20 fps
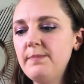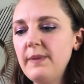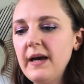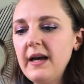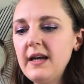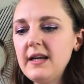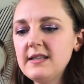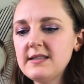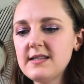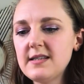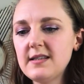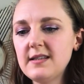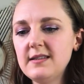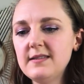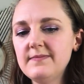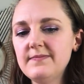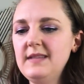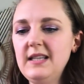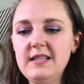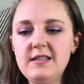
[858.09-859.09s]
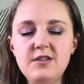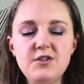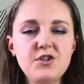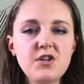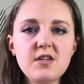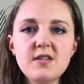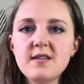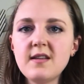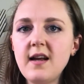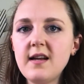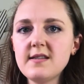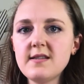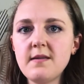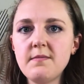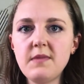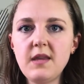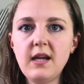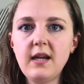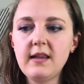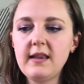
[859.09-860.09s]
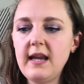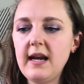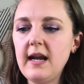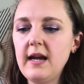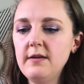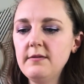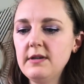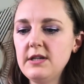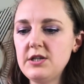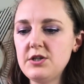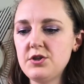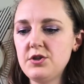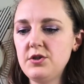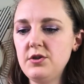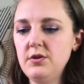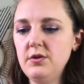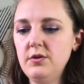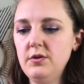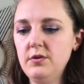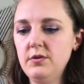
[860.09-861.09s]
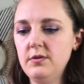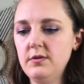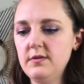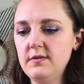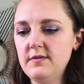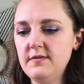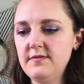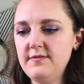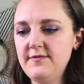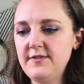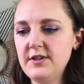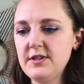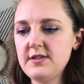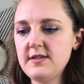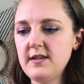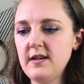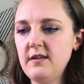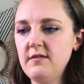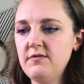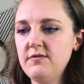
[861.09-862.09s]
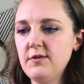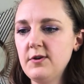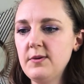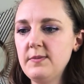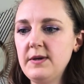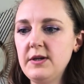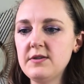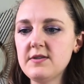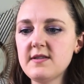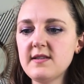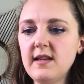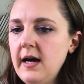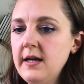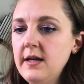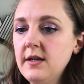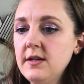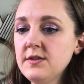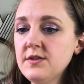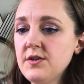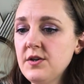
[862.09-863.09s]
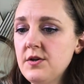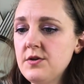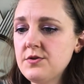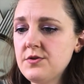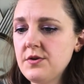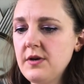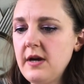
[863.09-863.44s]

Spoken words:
but it's just not something that I reach to first and foremost. I also